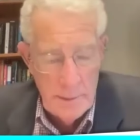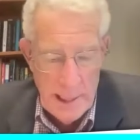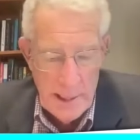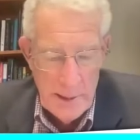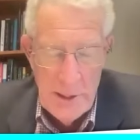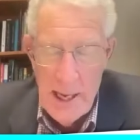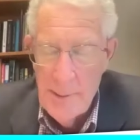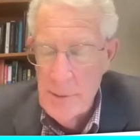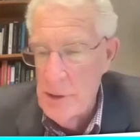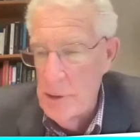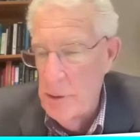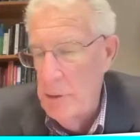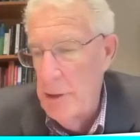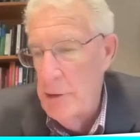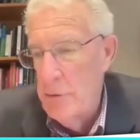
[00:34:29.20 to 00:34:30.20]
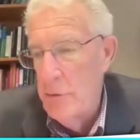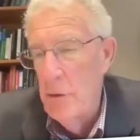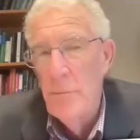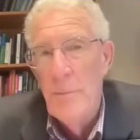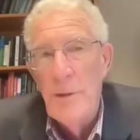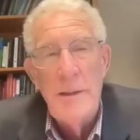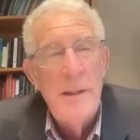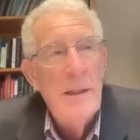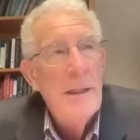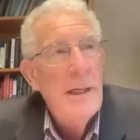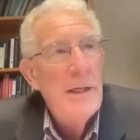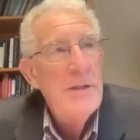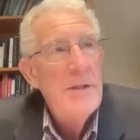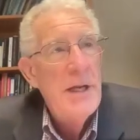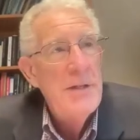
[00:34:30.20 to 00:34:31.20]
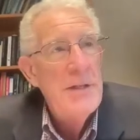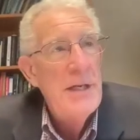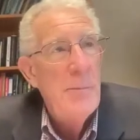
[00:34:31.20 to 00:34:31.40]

That's absolutely true. But isn't